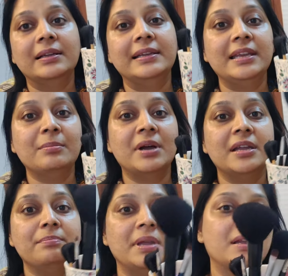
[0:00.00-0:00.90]
cleaning
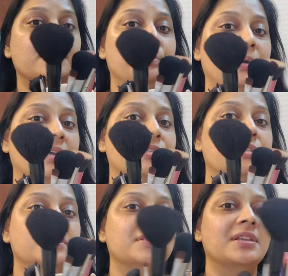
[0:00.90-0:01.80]
my makeup
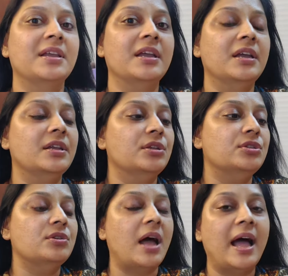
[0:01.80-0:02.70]
brushes.
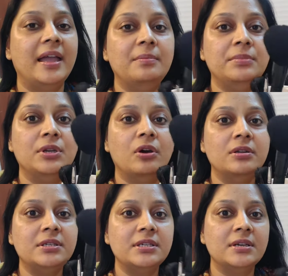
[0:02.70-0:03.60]
So I'm
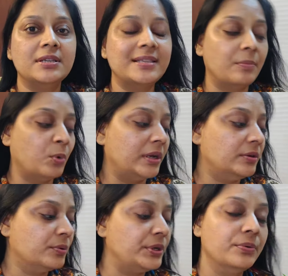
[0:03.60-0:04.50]
not someone
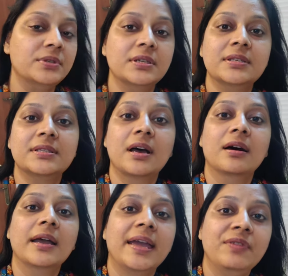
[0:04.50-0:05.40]
who uses
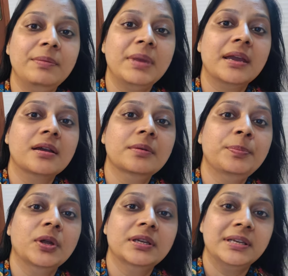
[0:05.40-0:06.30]
heavy
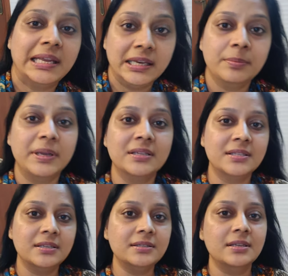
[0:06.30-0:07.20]
makeup on a daily
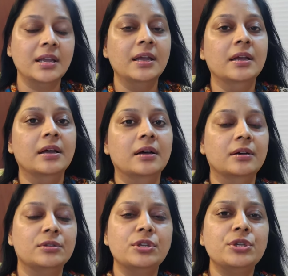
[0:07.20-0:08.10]
basis.
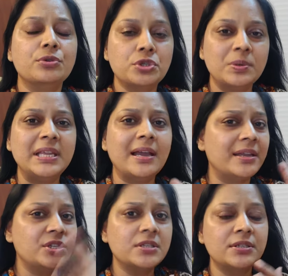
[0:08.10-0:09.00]
So usually
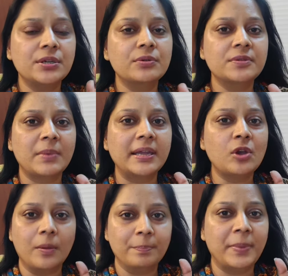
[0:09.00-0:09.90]
I just use my
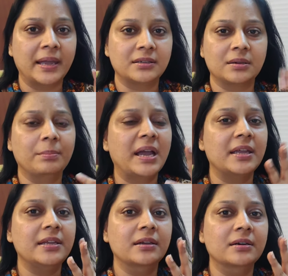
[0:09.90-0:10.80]
compact,
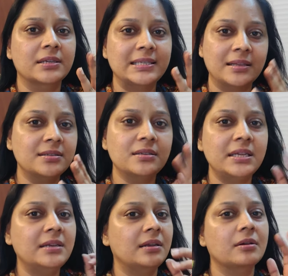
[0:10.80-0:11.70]
my
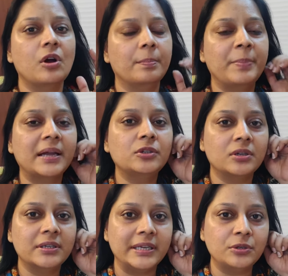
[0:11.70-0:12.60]
sunscreen and a compact
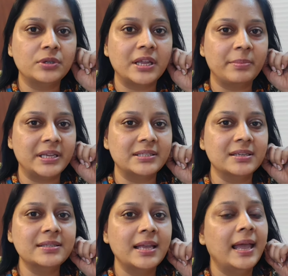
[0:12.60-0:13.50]
on a day-to-day
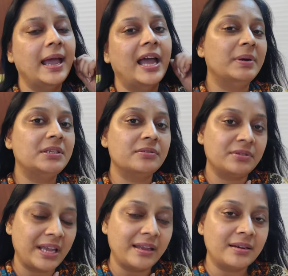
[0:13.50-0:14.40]
basis. But
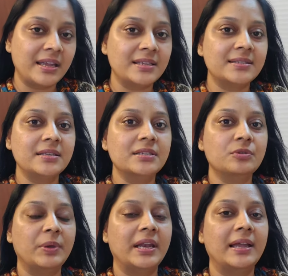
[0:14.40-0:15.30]
rare
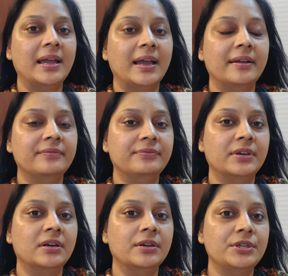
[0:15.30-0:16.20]
cases where I have,
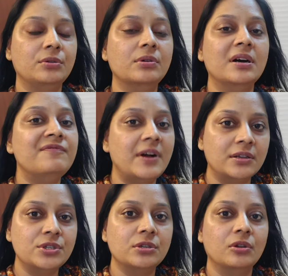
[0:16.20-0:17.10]
a
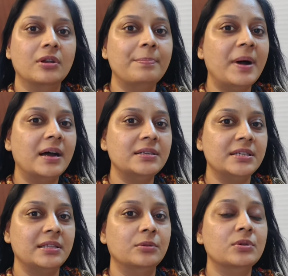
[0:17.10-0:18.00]
function or a
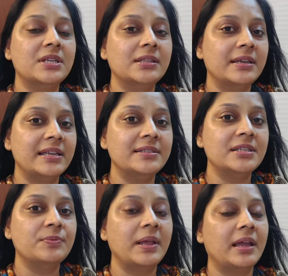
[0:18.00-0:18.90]
party, those are the
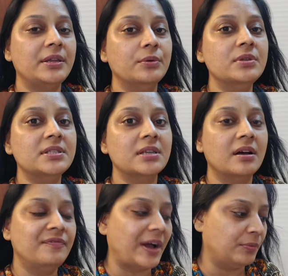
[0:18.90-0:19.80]
cases where I use
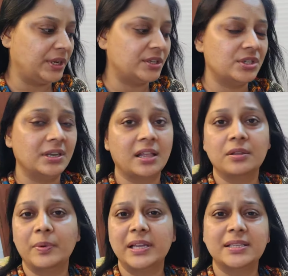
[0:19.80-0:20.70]
foundation.
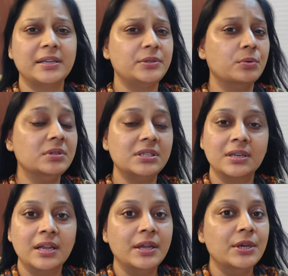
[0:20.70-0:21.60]
Otherwise, I
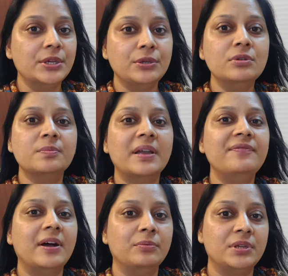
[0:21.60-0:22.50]
don't use my
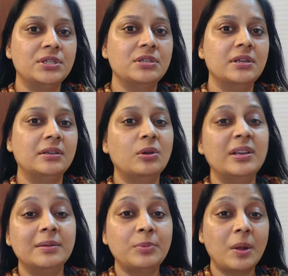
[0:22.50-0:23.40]
foundation at
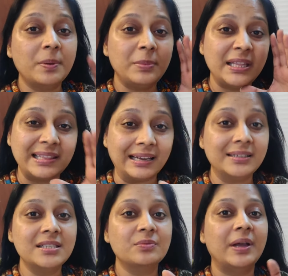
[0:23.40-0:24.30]
all. And probably
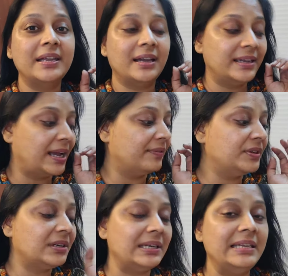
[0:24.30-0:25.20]
that is why I
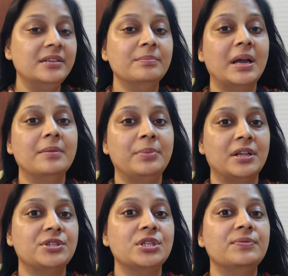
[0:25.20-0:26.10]
haven't cleaned my
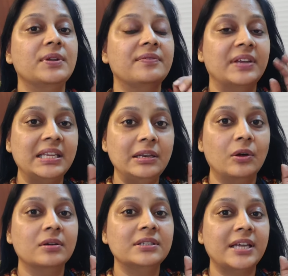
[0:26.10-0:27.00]
brushes for a very
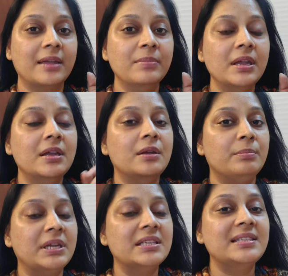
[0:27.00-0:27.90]
long time.
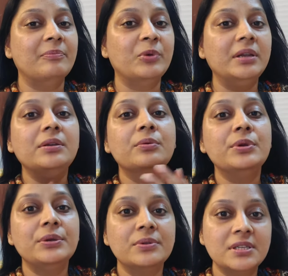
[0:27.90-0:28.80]
Because someone
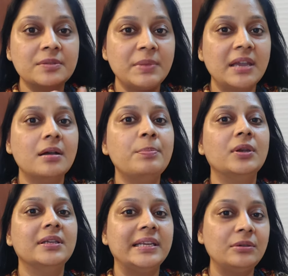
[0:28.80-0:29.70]
who uses makeup
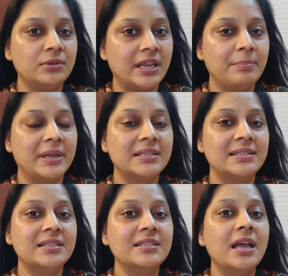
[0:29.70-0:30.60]
on a day-to-day
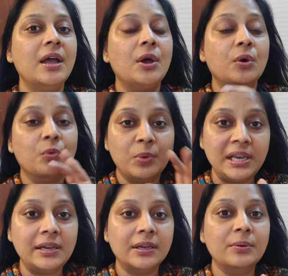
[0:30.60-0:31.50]
basis
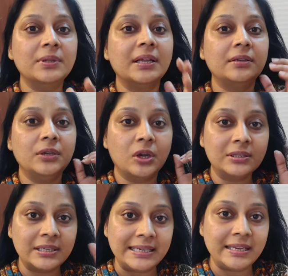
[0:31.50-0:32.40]
will know that
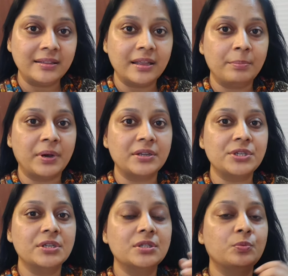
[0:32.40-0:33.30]
not cleaning their
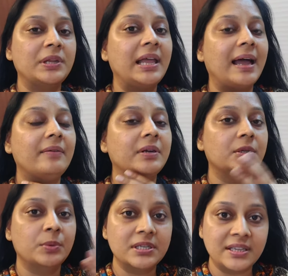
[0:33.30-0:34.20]
brushes will have
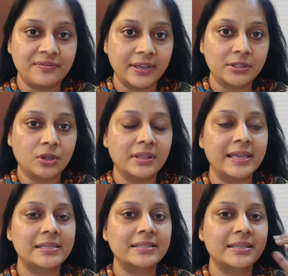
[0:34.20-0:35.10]
adverse effect on
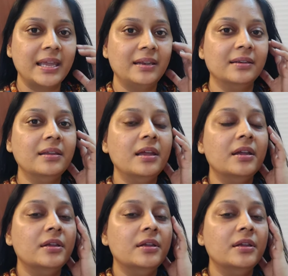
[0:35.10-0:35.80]
their skin.